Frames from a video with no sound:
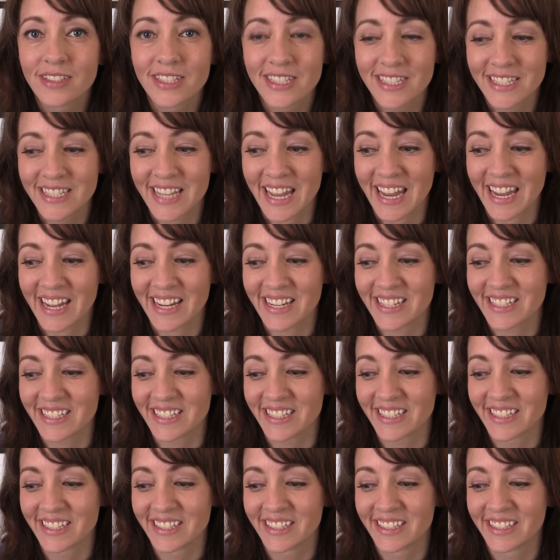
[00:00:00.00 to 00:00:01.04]
Sand.
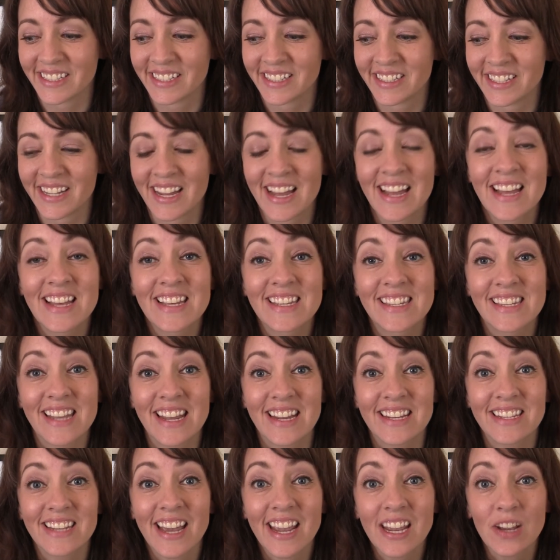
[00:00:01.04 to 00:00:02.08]
Say
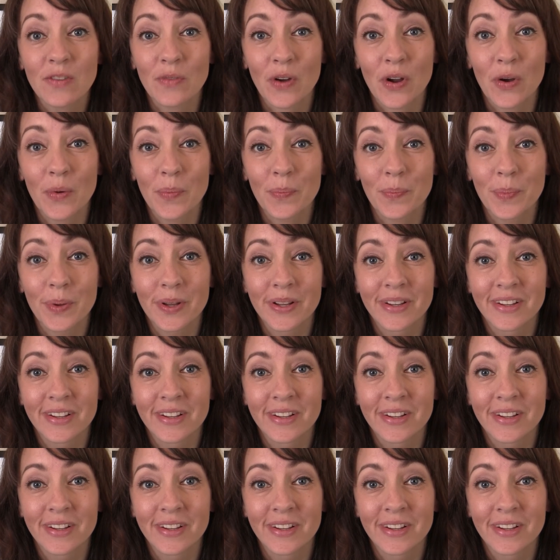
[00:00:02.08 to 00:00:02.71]
tightrope.